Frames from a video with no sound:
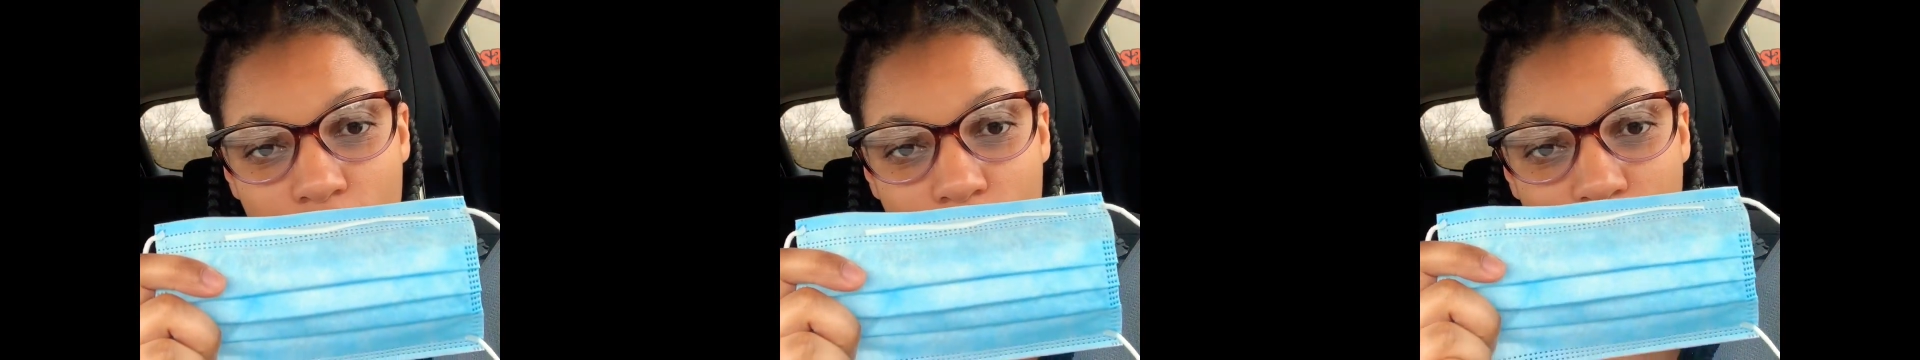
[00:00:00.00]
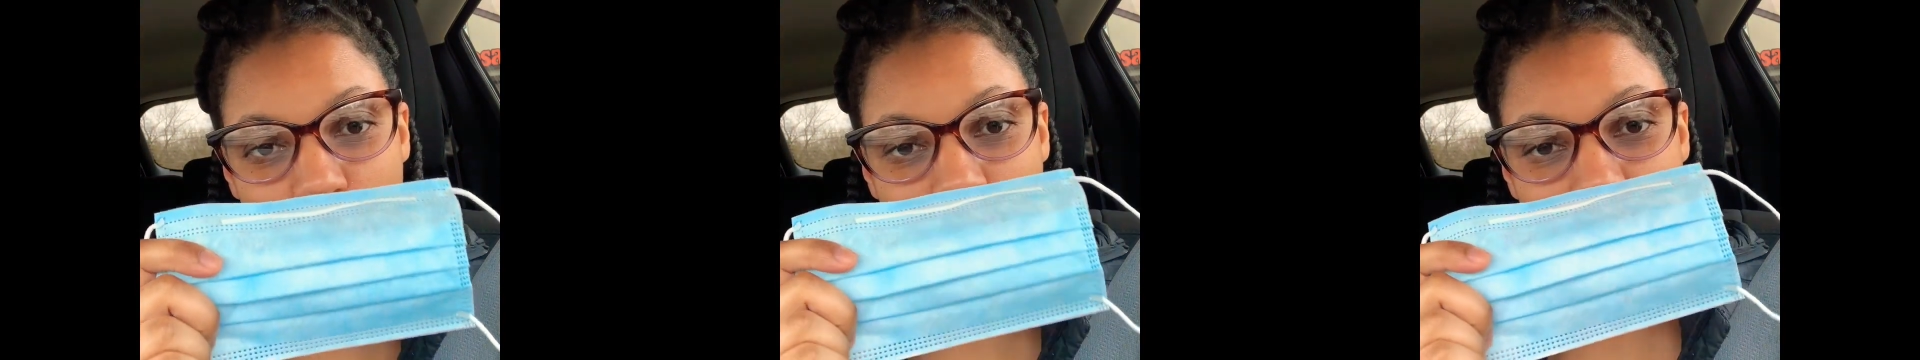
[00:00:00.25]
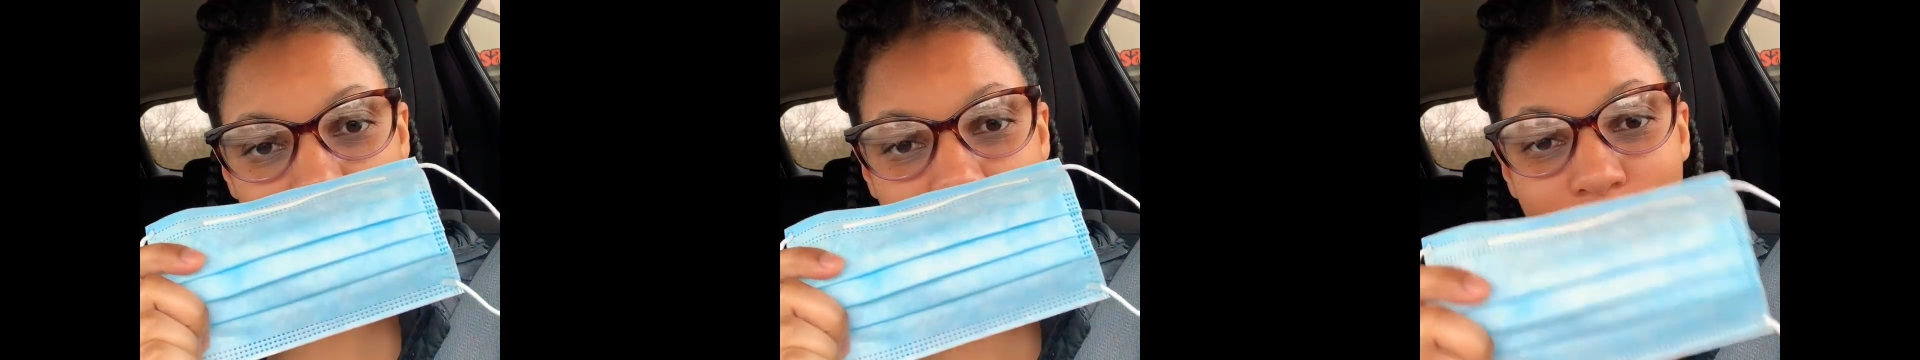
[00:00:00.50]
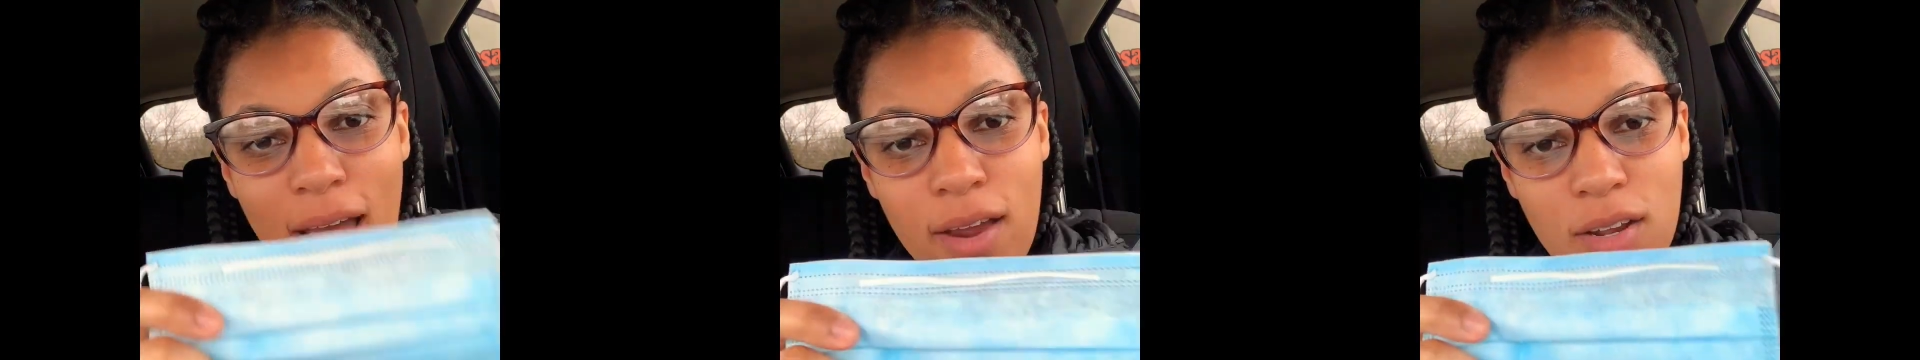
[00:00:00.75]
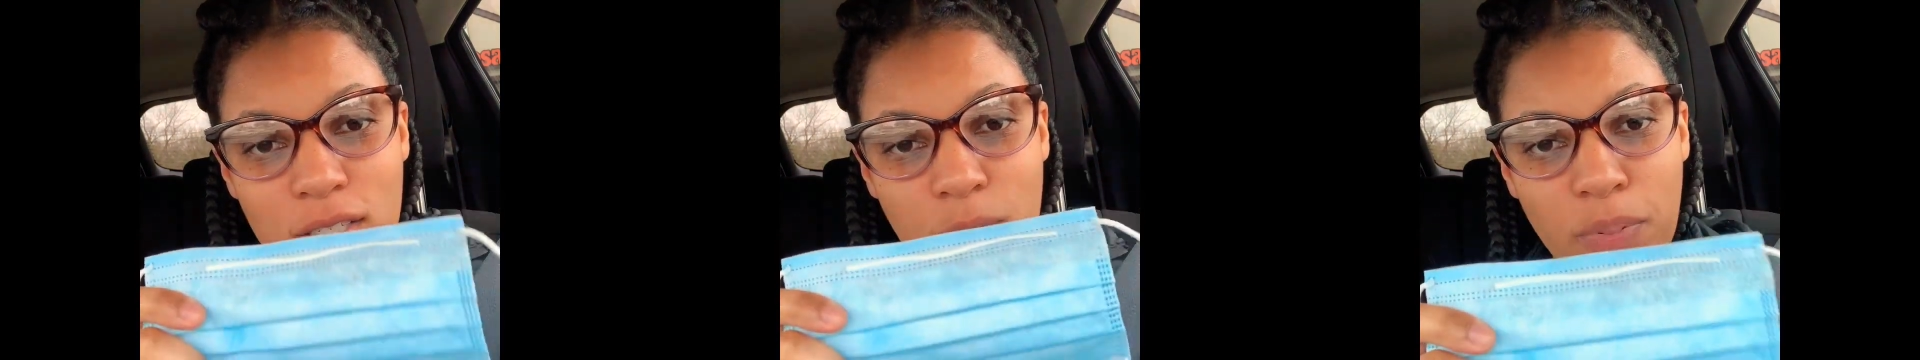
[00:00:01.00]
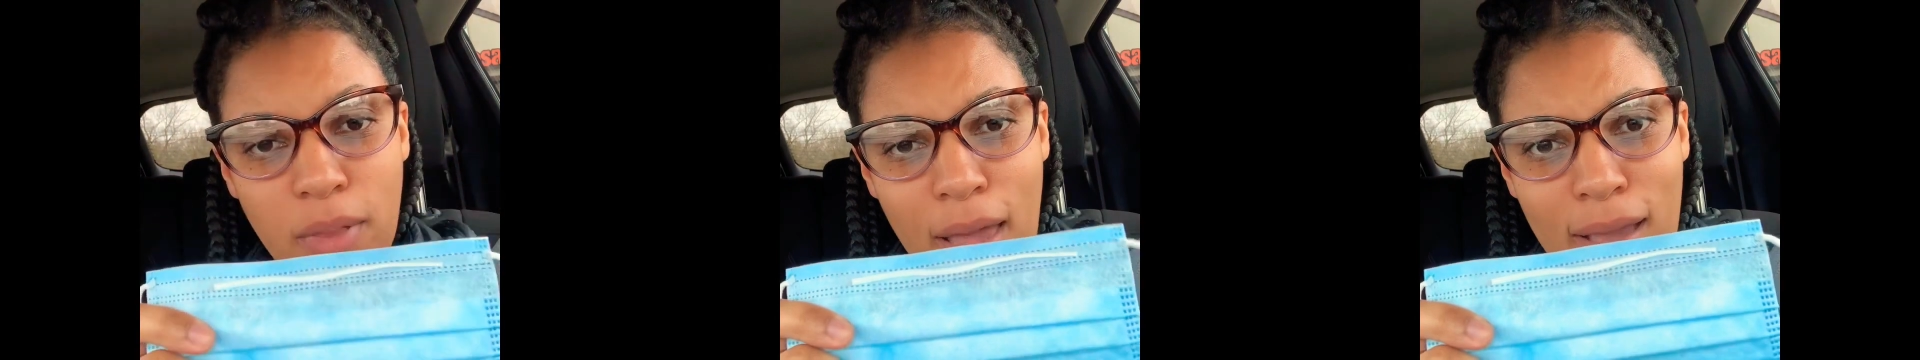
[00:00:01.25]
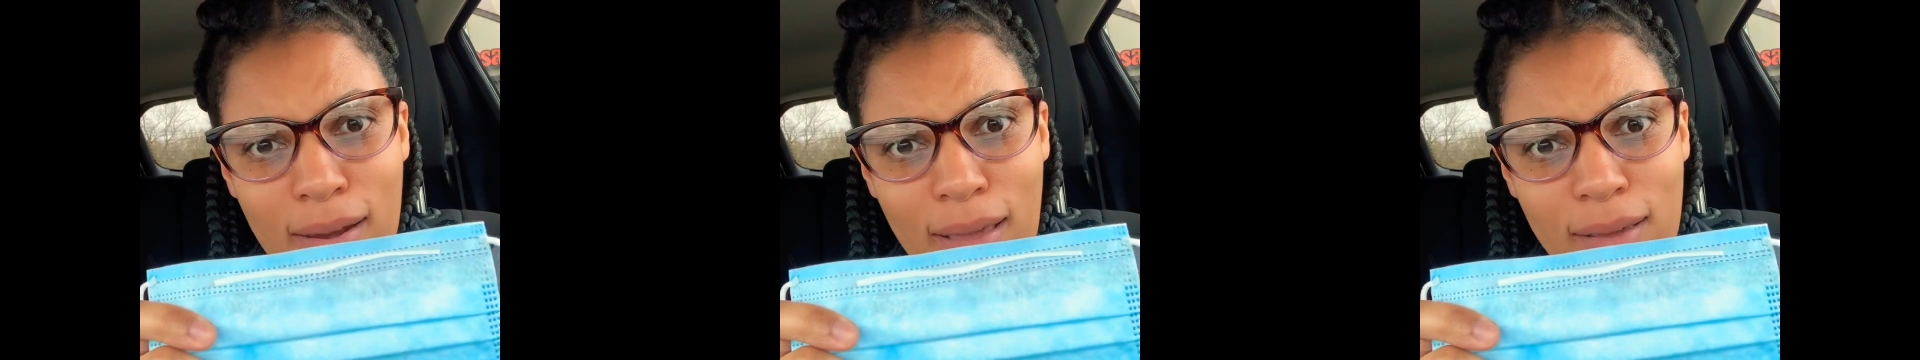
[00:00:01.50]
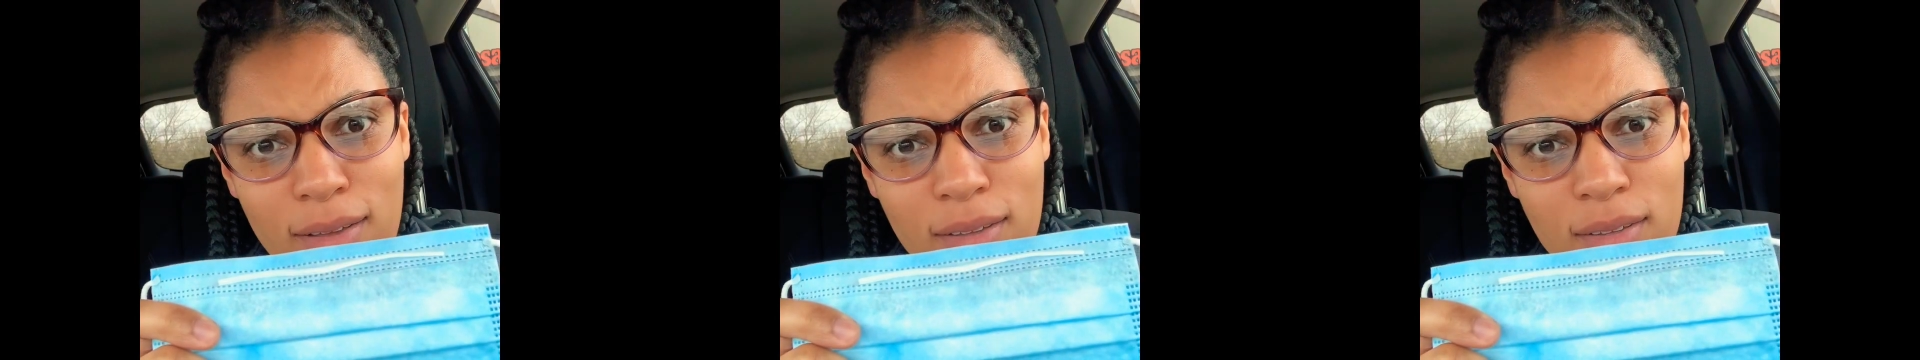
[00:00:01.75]
Because they're not
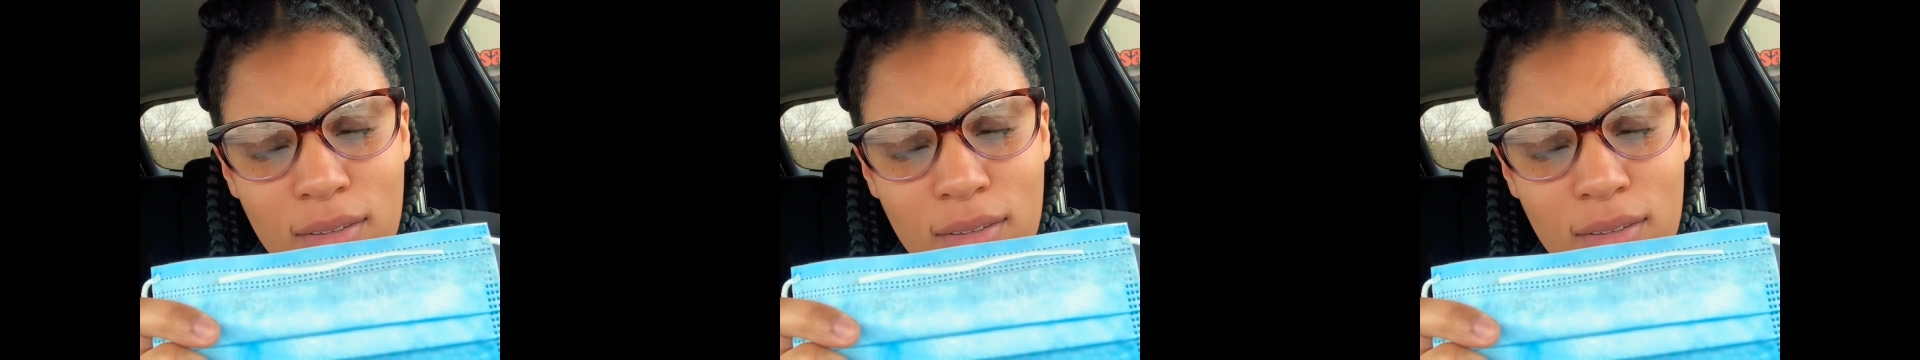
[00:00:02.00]
explaining